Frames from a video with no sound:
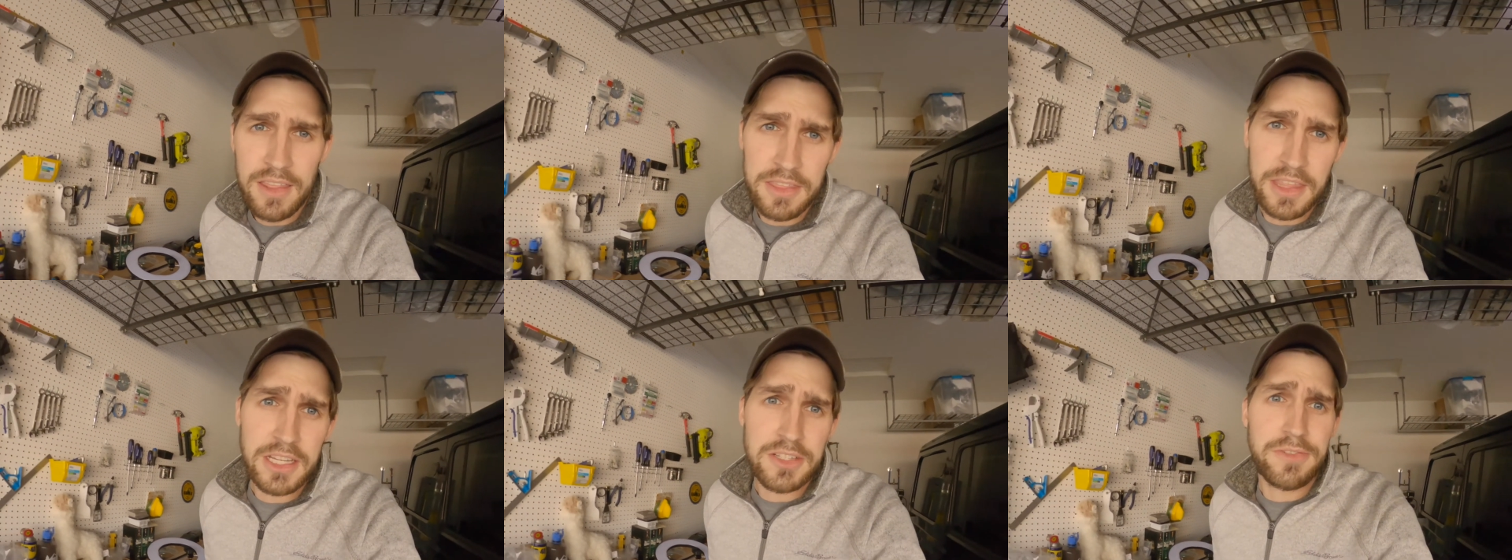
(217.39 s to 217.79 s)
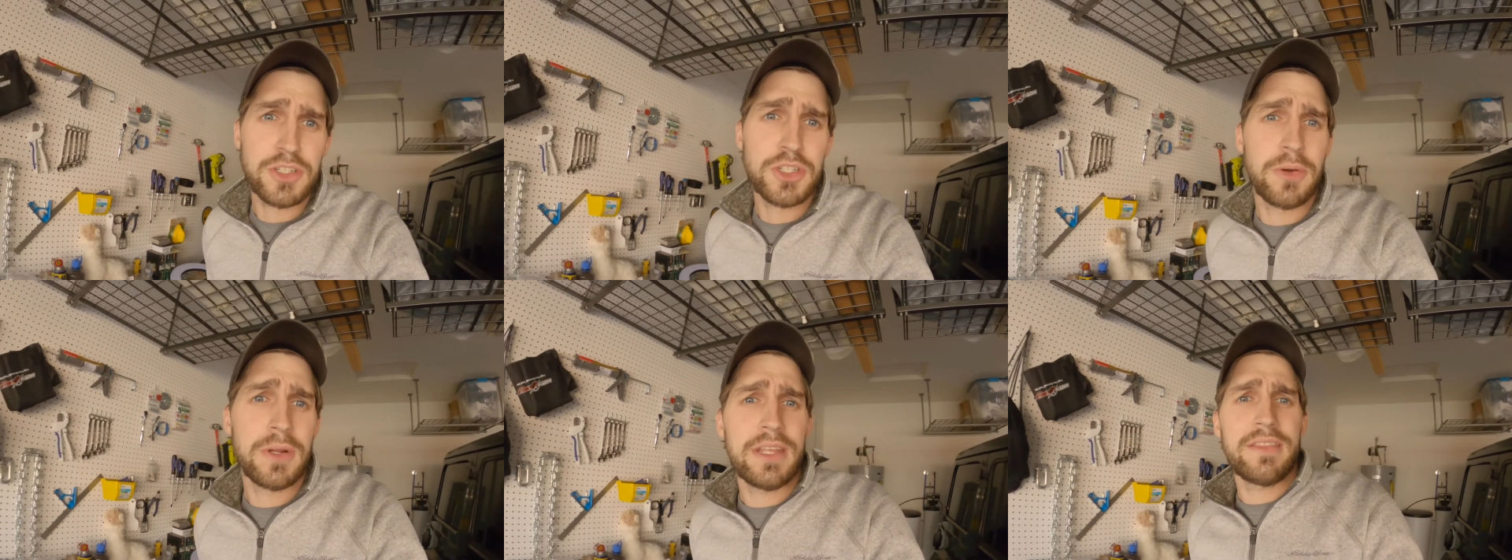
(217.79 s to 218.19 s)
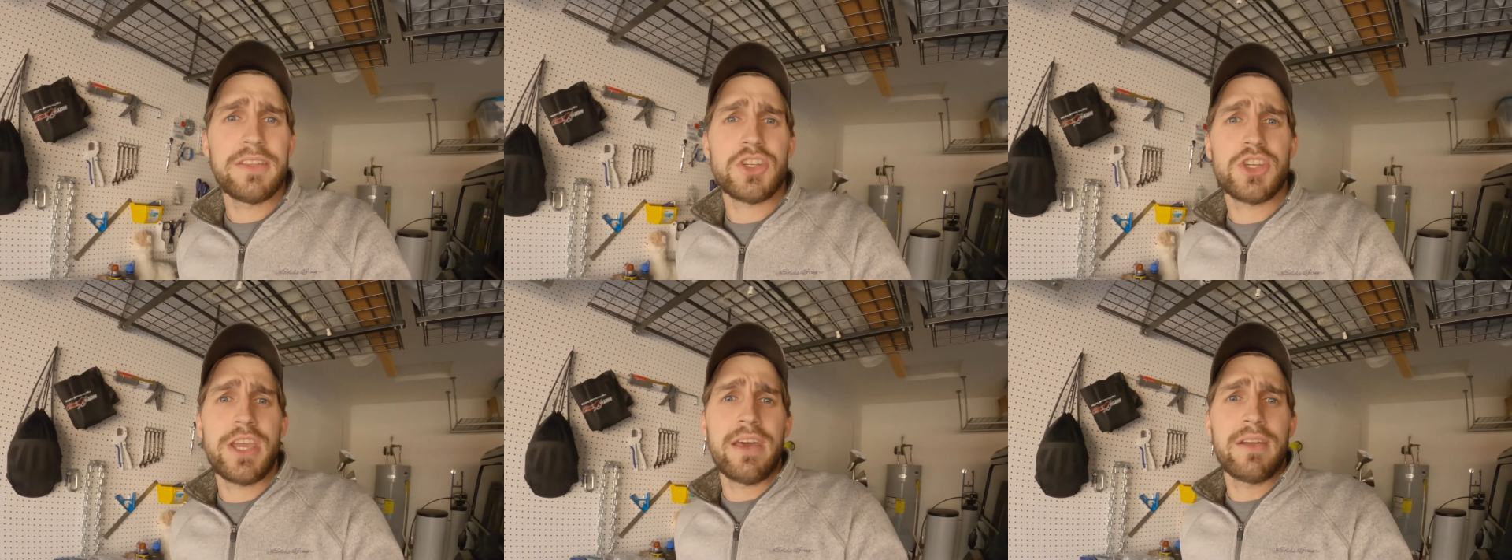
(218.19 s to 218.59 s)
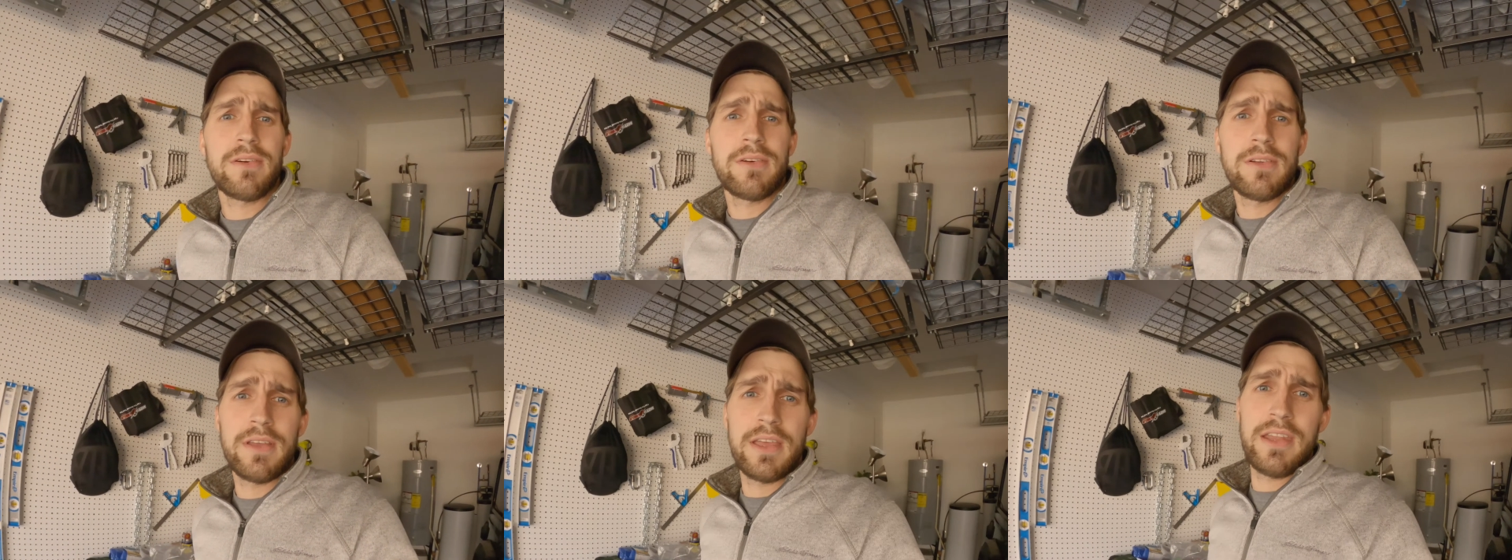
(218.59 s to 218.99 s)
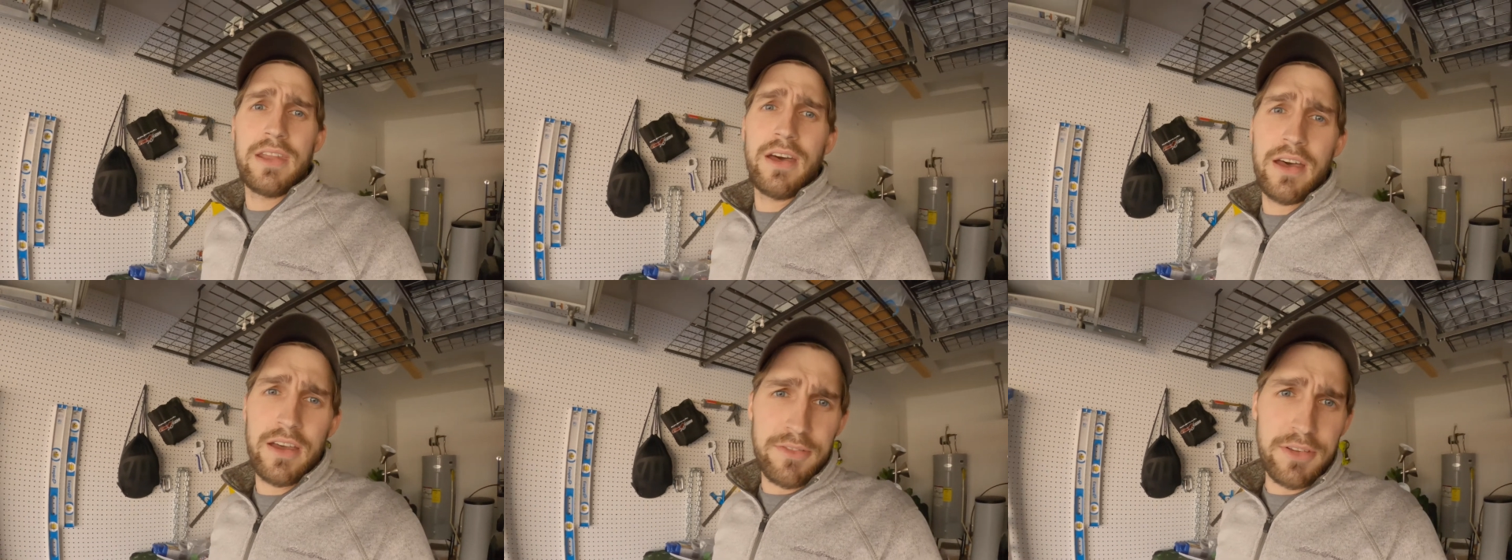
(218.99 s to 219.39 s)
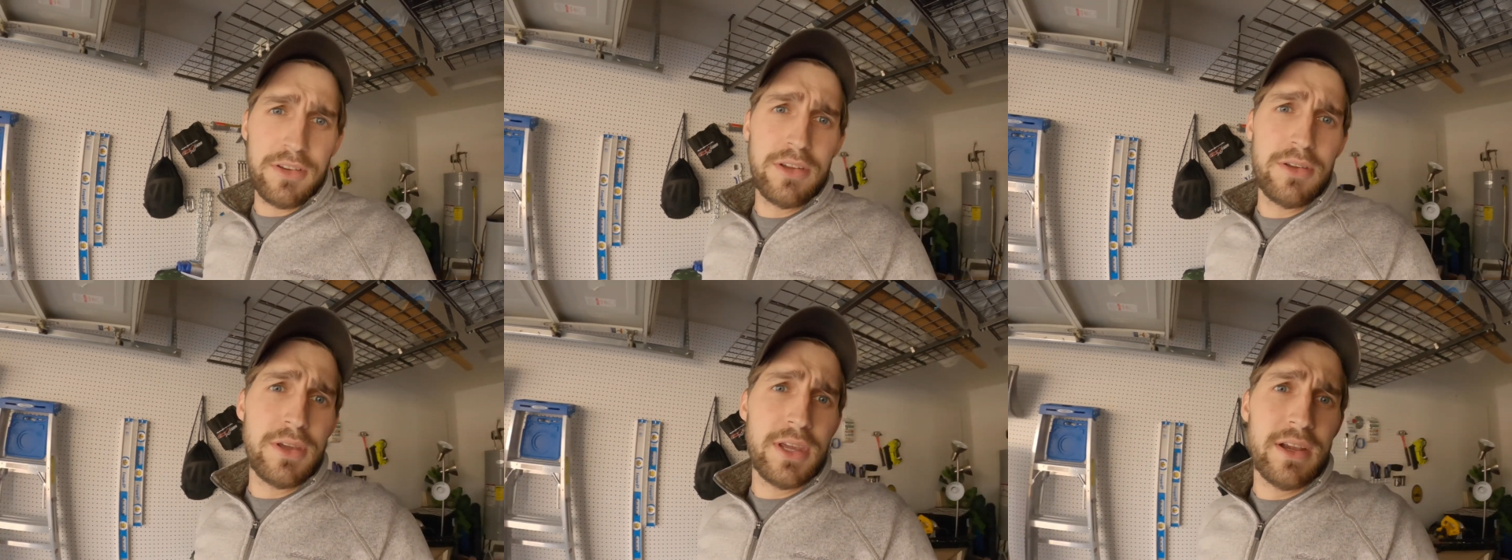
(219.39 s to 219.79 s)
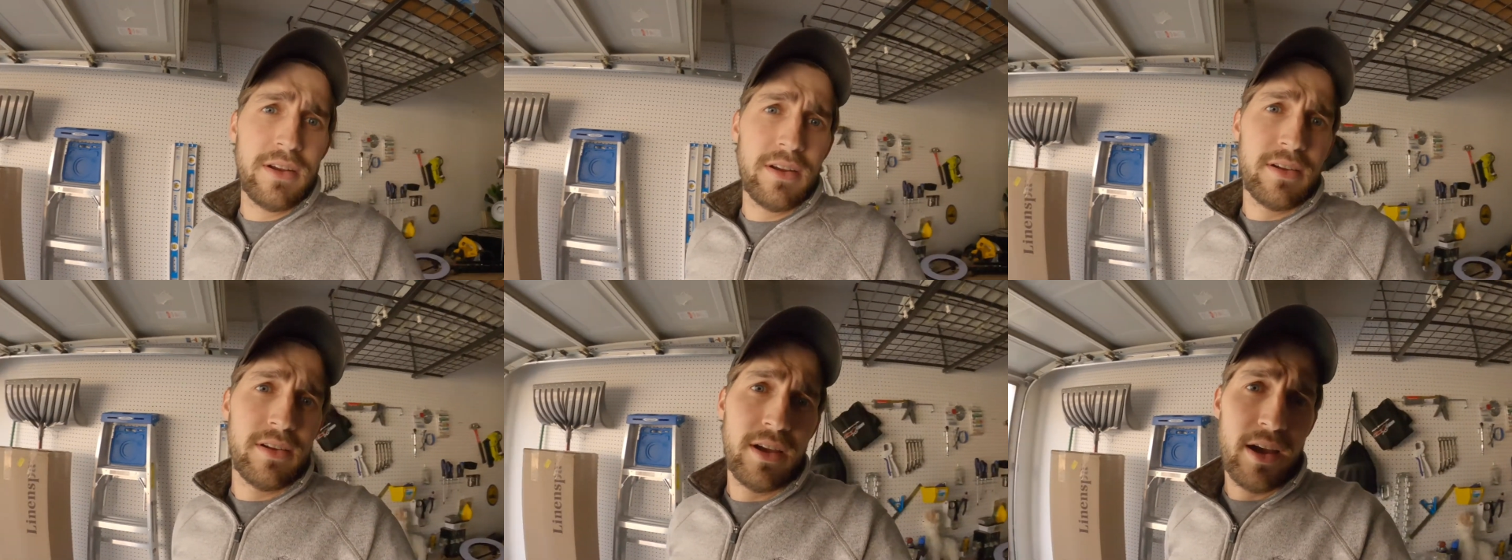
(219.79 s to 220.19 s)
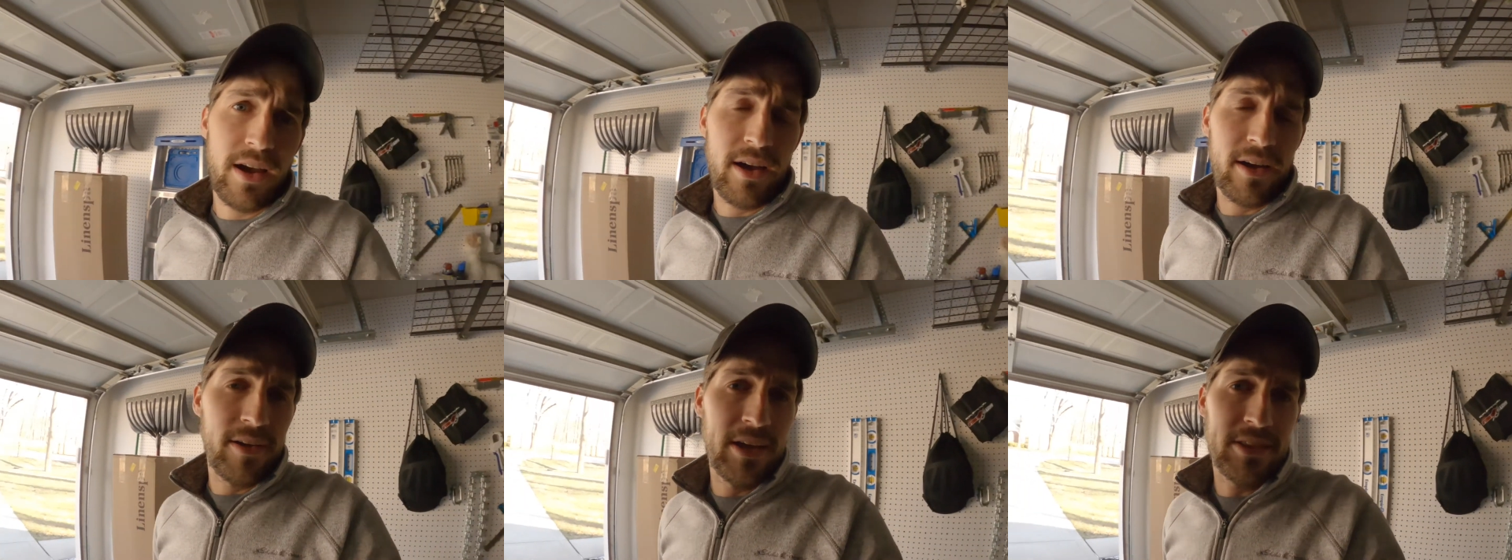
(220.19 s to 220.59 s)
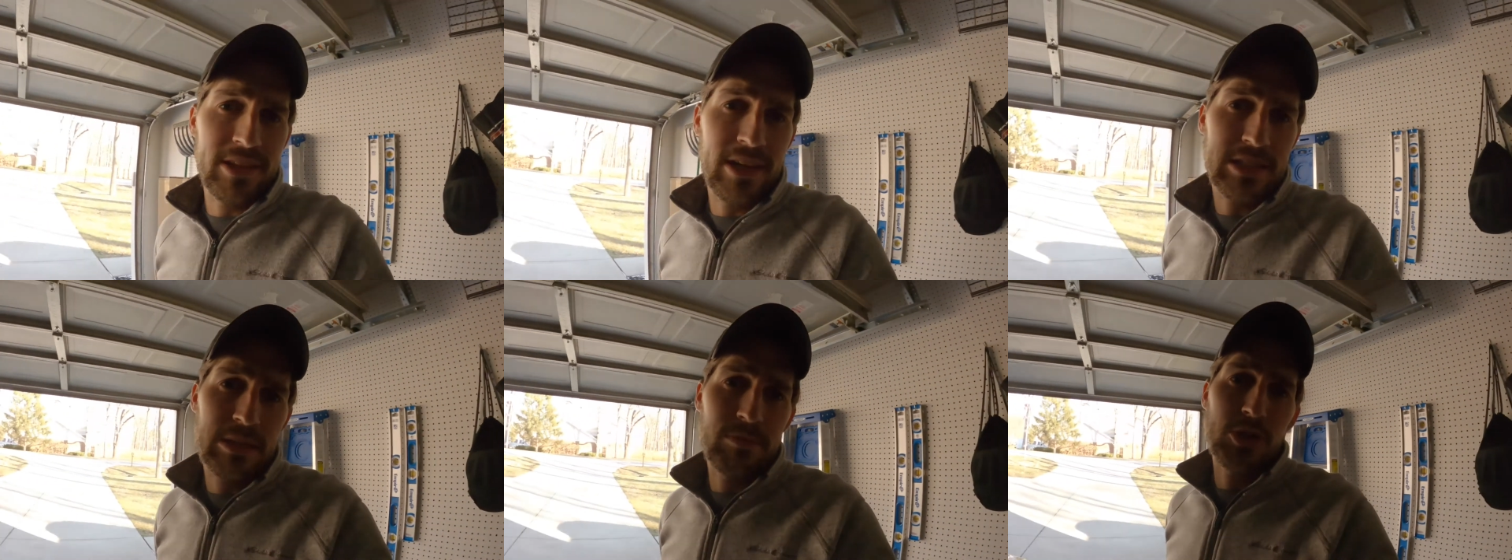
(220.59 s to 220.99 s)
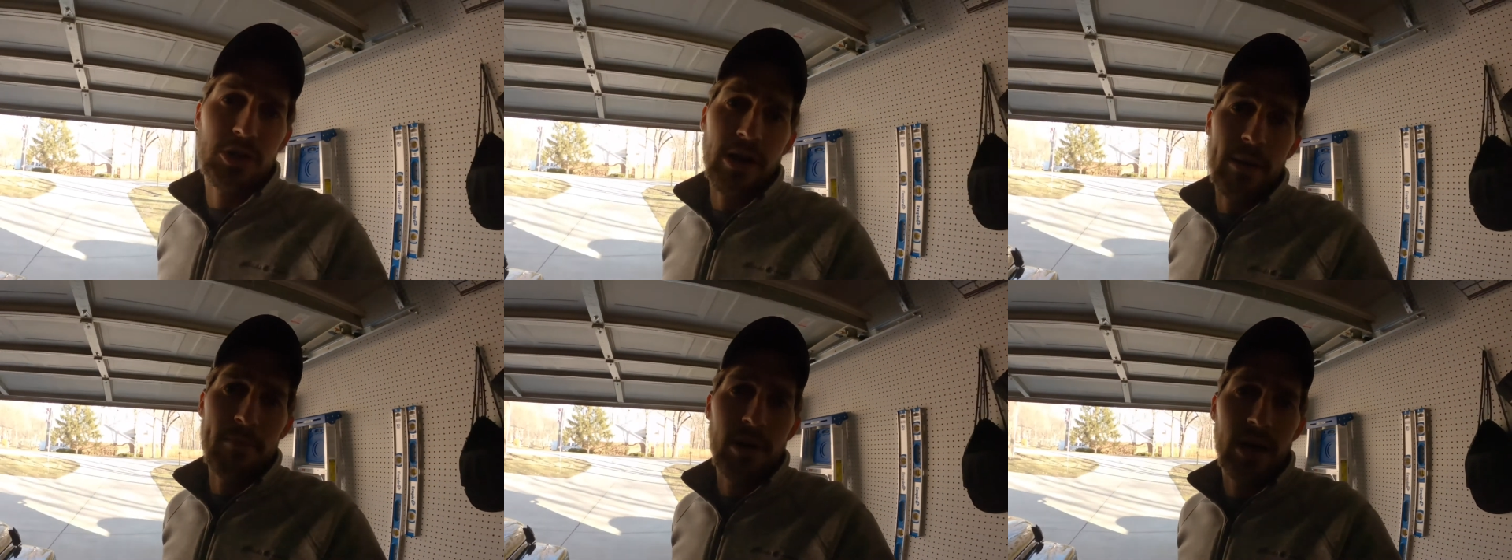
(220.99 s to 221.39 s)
thanks for joining the channel, and if you're new here, hit that subscribe